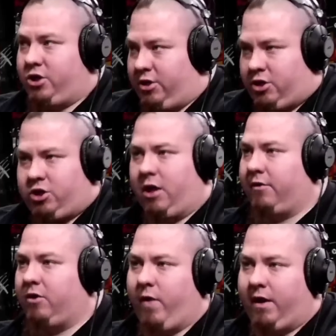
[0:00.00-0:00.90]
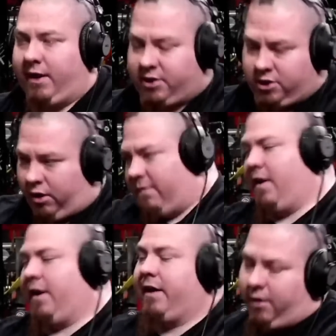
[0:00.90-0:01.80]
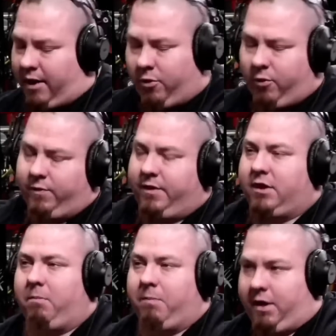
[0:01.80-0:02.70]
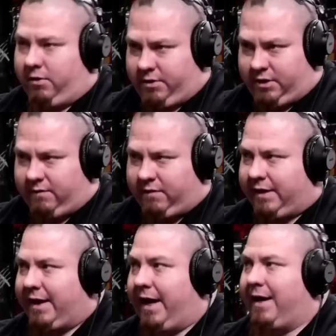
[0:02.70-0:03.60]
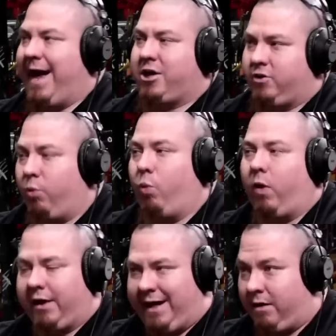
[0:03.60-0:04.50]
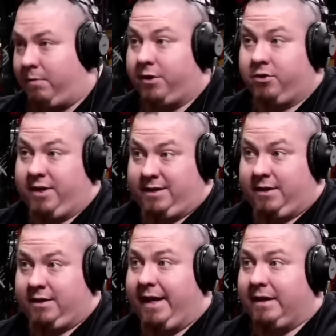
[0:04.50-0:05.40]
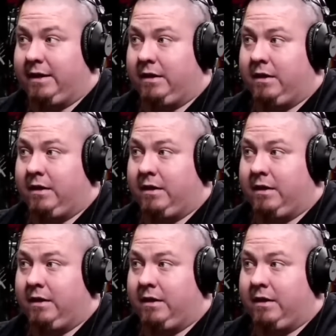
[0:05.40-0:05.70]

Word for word: just chuck the weight, not starting a fucking lawnmower with the dumbbell and stuff mm-hmm. like that. Actually working the muscles as intended.